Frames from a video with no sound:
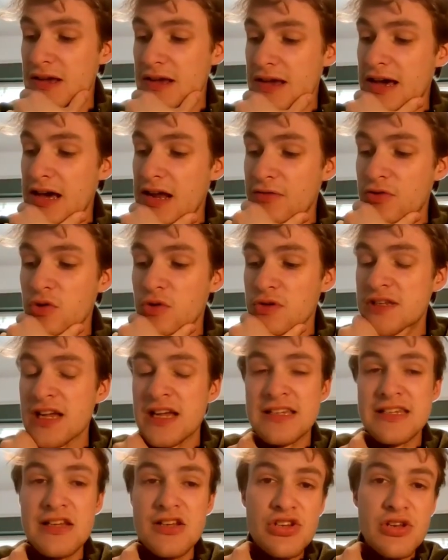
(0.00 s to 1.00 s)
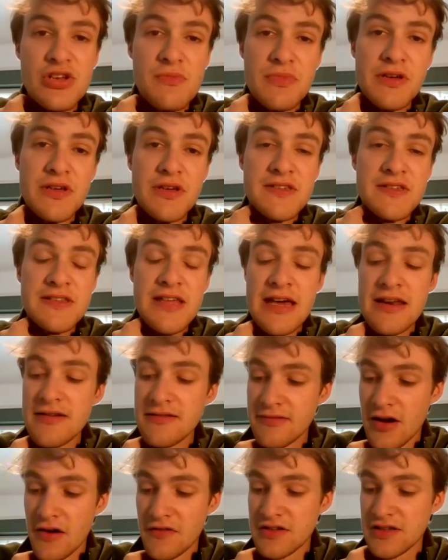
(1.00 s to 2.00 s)
And of course, that's interesting because
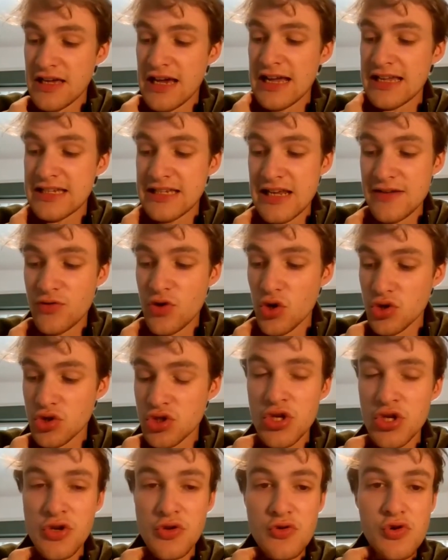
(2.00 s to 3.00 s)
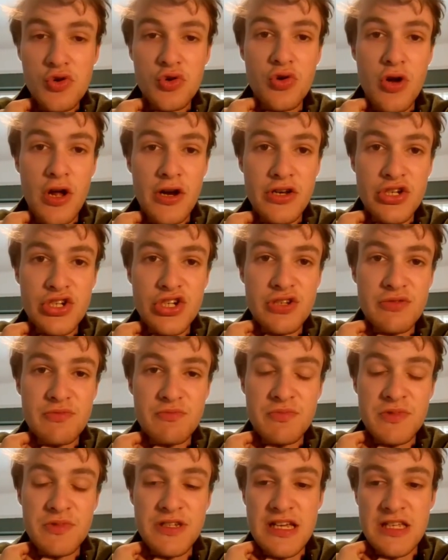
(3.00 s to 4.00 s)
then after that, Italy have got 2 crunch
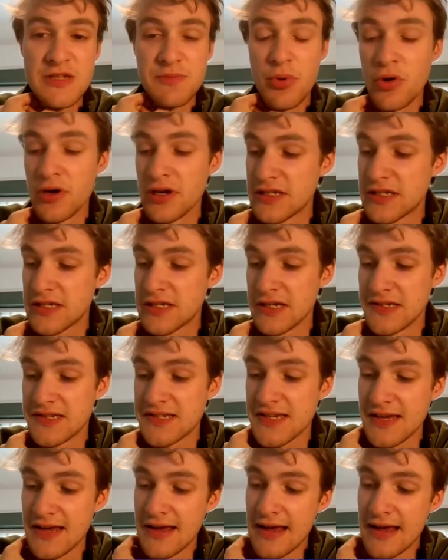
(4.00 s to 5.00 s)
6-pointers.